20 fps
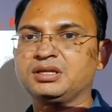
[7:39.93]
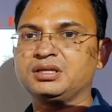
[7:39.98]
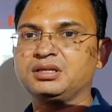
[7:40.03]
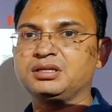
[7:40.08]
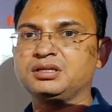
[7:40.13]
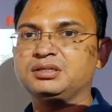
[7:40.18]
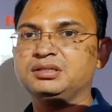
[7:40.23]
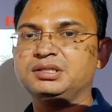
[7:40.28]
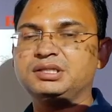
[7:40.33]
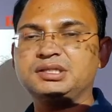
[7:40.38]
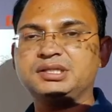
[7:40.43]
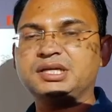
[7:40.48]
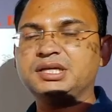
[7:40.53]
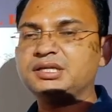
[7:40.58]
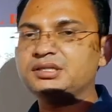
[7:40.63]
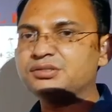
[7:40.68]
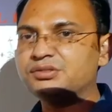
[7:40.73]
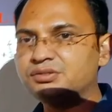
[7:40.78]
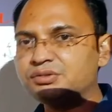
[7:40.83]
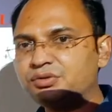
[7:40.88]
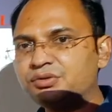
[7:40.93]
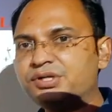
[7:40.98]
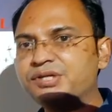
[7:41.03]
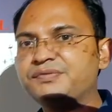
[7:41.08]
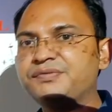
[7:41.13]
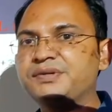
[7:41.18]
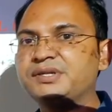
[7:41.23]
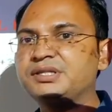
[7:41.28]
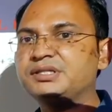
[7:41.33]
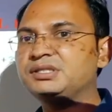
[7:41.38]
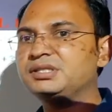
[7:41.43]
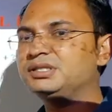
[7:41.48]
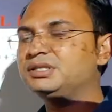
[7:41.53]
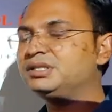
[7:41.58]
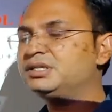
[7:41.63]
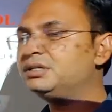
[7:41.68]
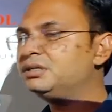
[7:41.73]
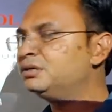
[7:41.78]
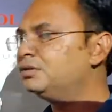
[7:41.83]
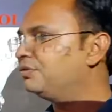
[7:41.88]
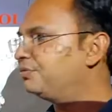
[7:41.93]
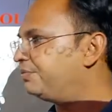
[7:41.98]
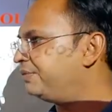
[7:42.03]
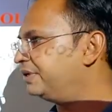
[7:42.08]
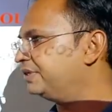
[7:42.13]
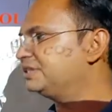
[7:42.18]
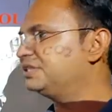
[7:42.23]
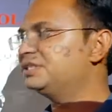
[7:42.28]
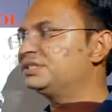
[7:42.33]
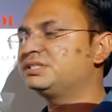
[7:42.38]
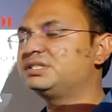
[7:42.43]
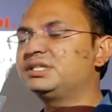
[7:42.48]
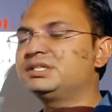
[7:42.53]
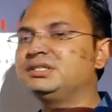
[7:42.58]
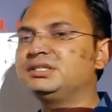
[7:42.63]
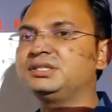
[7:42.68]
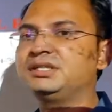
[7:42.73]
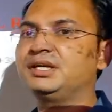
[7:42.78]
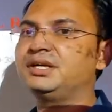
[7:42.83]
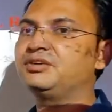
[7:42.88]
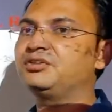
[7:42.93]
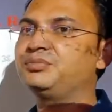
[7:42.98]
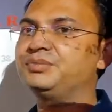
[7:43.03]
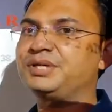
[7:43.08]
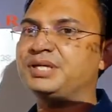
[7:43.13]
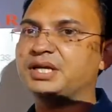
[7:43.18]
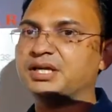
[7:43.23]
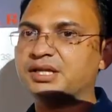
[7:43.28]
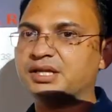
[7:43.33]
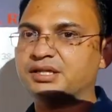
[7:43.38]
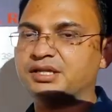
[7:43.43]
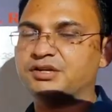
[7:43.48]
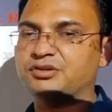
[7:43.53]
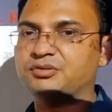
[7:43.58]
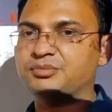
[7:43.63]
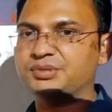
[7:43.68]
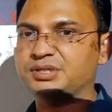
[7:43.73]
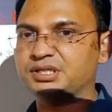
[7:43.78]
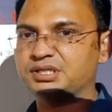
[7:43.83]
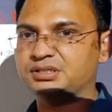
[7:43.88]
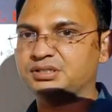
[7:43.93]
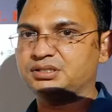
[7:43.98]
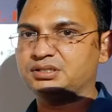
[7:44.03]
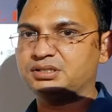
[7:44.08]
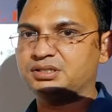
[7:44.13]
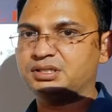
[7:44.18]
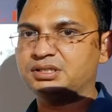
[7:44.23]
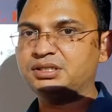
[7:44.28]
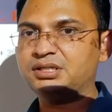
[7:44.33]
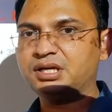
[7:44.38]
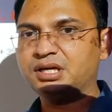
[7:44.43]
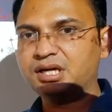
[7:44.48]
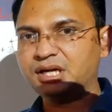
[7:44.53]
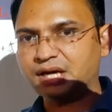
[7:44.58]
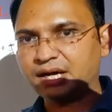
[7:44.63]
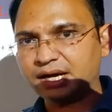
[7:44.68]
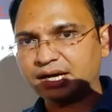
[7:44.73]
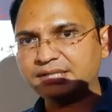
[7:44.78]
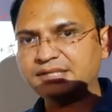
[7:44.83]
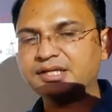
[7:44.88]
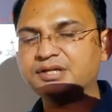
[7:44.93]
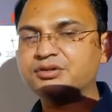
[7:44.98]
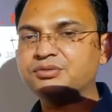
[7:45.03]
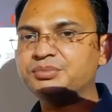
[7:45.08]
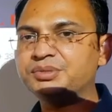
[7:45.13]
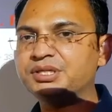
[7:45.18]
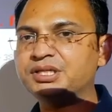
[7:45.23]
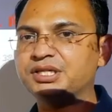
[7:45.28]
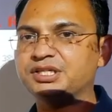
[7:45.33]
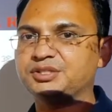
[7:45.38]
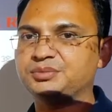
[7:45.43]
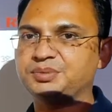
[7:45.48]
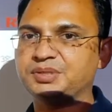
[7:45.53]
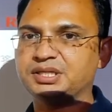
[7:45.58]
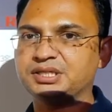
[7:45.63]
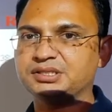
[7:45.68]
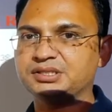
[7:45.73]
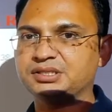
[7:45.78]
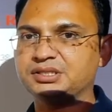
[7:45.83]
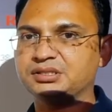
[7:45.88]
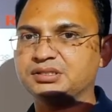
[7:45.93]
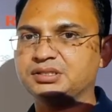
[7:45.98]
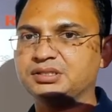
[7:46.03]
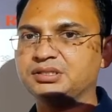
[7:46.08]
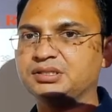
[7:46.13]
There is no difference in the first stage in aerobic and anaerobic respiration.